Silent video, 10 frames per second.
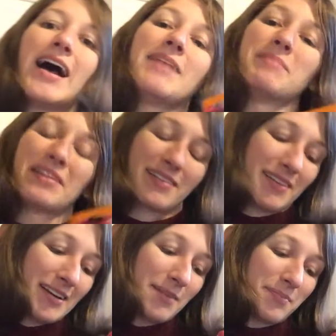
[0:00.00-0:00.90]
I
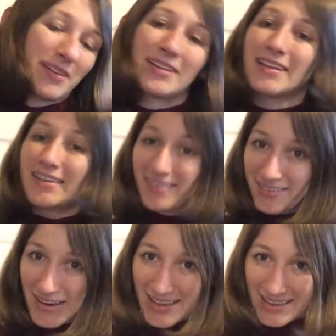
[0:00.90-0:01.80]
mixed it up. Let's
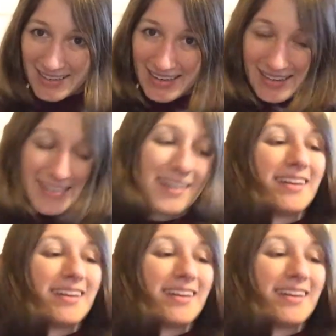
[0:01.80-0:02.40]
try that again.